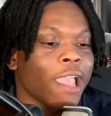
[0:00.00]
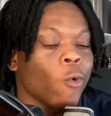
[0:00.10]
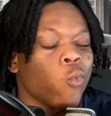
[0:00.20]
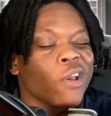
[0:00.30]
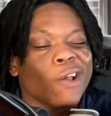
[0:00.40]

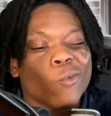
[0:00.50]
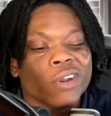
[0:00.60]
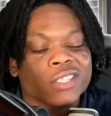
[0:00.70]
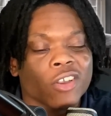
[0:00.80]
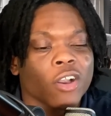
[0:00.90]
what I want
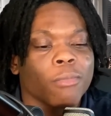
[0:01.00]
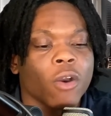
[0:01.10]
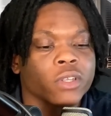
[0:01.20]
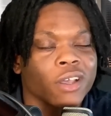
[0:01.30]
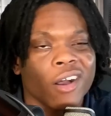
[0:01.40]
to talk
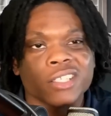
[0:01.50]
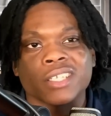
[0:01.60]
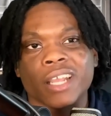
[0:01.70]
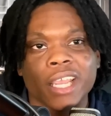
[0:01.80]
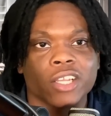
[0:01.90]
about with
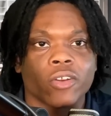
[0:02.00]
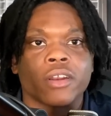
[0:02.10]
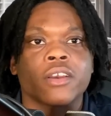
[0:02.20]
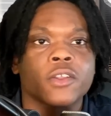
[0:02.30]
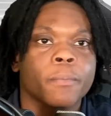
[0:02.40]
Austin Ekeler,
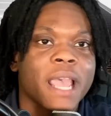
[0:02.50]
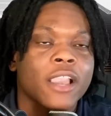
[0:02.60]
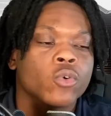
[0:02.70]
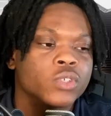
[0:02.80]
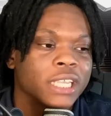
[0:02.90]
another
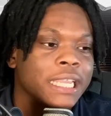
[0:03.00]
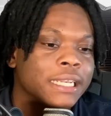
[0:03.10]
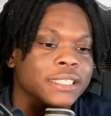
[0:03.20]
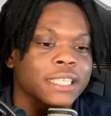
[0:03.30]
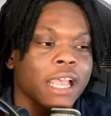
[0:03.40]
back who's in
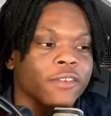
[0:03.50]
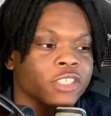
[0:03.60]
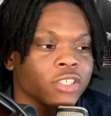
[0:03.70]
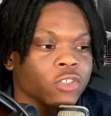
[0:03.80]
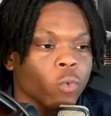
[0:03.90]
this kind of
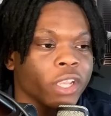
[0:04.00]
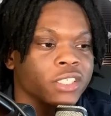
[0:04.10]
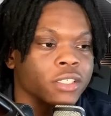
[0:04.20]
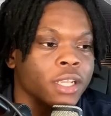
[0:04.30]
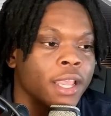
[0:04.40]

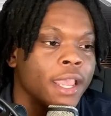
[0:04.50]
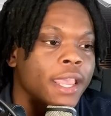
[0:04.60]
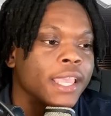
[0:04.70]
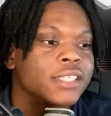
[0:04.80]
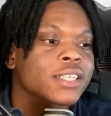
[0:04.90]
situation,
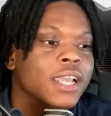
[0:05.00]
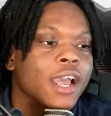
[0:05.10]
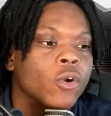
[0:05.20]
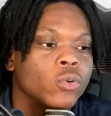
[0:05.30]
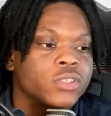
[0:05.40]
he's a
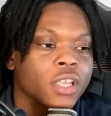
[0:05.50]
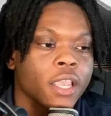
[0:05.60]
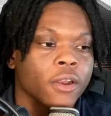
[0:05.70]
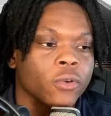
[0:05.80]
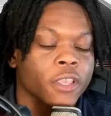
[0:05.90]
guy who's
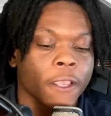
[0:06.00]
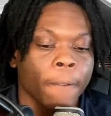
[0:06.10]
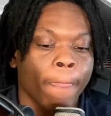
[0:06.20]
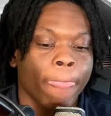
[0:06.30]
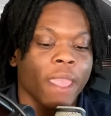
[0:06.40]
saying, okay,
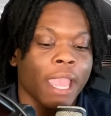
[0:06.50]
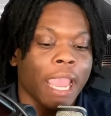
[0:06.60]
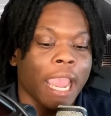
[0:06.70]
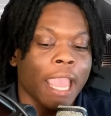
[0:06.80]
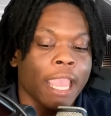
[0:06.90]

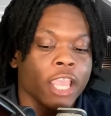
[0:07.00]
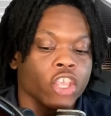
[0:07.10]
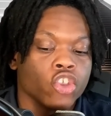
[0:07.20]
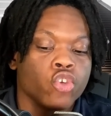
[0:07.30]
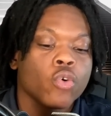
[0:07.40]

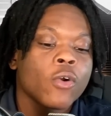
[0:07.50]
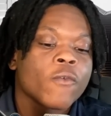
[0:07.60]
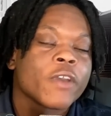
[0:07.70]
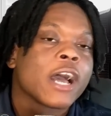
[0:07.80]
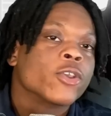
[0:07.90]
you
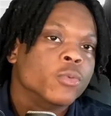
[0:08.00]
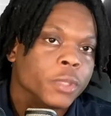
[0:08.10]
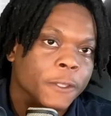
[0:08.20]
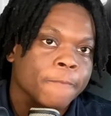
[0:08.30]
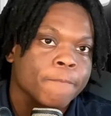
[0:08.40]
don't value
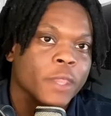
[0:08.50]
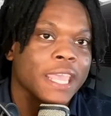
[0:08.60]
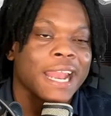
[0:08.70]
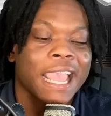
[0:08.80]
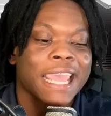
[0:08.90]
me.
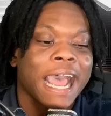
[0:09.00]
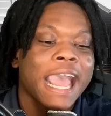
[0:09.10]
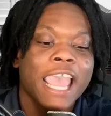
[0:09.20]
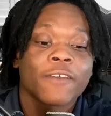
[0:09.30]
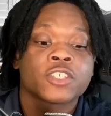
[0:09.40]
And
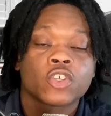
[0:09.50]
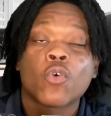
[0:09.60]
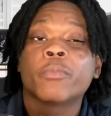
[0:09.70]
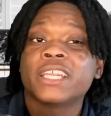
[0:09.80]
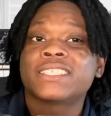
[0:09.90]
I have
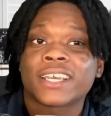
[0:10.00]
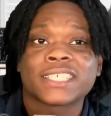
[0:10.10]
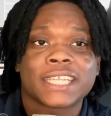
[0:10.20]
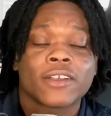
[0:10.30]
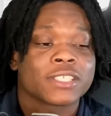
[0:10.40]
so many
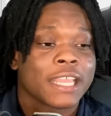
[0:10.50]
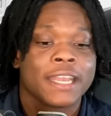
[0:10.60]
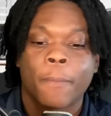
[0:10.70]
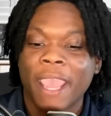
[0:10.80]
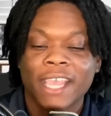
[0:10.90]
touchdowns. In
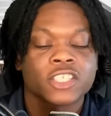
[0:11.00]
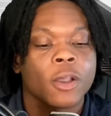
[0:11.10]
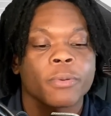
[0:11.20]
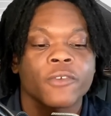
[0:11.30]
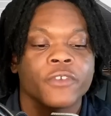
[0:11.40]
the past
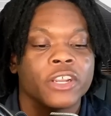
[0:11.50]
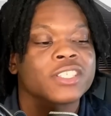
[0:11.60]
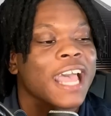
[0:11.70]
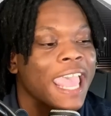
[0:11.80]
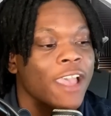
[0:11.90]
couple of
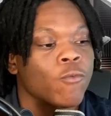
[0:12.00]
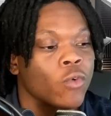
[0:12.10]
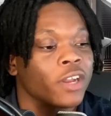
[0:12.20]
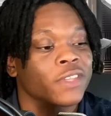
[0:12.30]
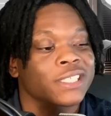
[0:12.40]
years, I have
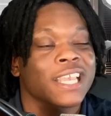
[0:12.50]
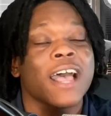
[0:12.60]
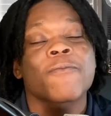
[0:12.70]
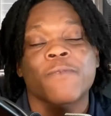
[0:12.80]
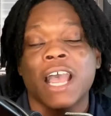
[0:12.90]
one of the
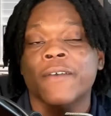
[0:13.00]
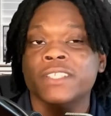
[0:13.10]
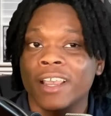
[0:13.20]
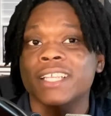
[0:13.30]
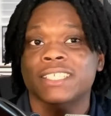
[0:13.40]
top five
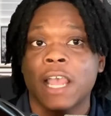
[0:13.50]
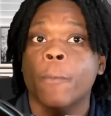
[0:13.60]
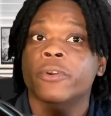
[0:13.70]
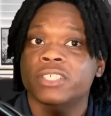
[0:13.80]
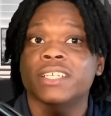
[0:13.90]
touchdown
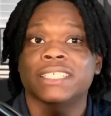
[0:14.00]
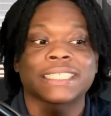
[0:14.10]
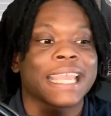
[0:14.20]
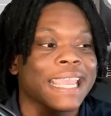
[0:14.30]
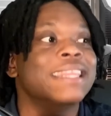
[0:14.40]

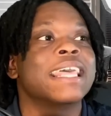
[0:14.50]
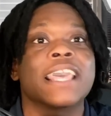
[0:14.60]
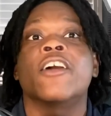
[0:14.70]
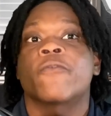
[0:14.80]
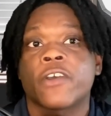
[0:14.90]
percentages in the
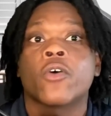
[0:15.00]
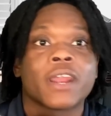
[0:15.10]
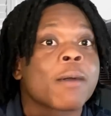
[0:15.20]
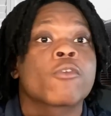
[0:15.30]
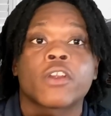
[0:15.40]
NFL.
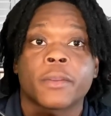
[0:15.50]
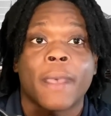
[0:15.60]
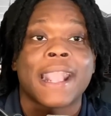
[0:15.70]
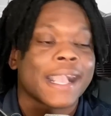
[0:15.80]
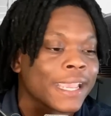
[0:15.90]
And I'm a running
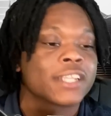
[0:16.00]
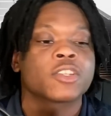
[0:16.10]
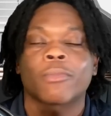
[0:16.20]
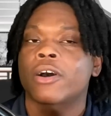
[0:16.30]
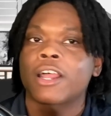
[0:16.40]
back. I catch
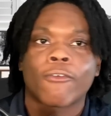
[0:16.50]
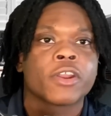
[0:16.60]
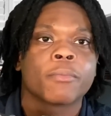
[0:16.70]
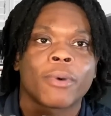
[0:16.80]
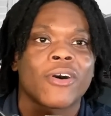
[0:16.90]
the ball. I
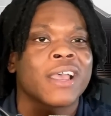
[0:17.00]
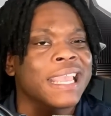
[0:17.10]
run the ball.